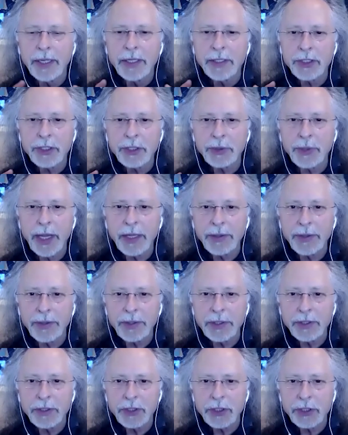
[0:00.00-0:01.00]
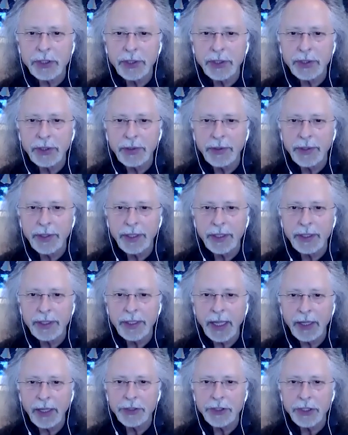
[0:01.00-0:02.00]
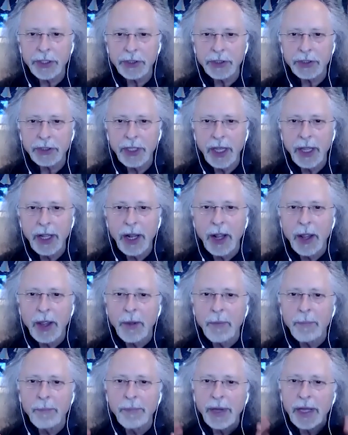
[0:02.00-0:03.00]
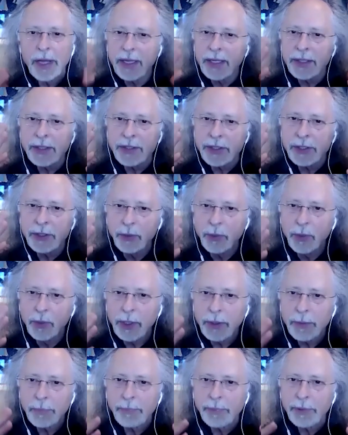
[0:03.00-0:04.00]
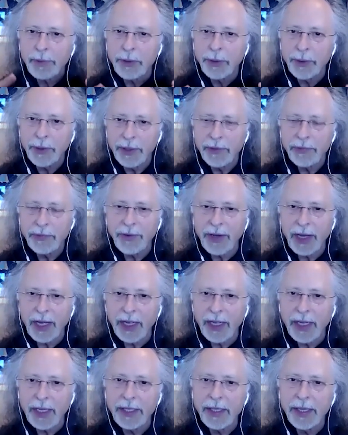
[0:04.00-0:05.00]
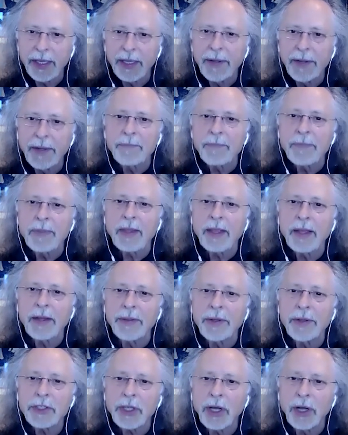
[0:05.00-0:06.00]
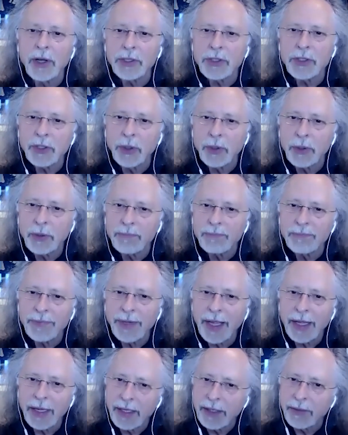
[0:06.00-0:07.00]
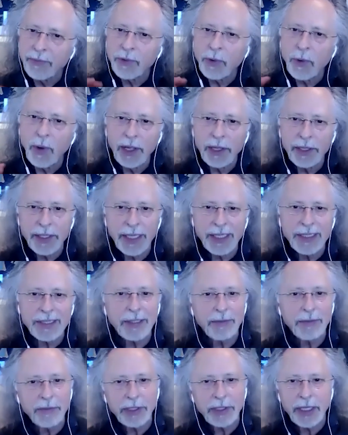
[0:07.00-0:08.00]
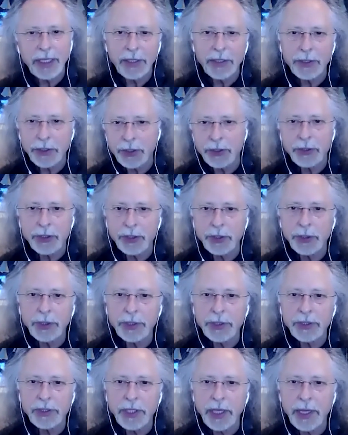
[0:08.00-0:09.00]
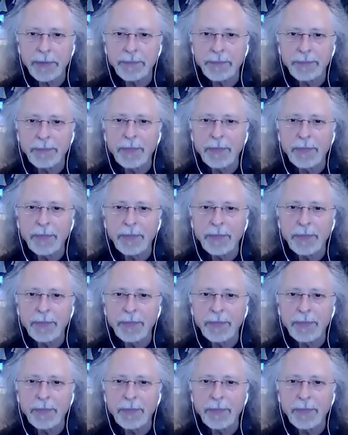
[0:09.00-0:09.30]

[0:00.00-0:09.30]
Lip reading: It strengthens the intelligence. But until we're purified, there's also negative qualities of intelligence, you could say.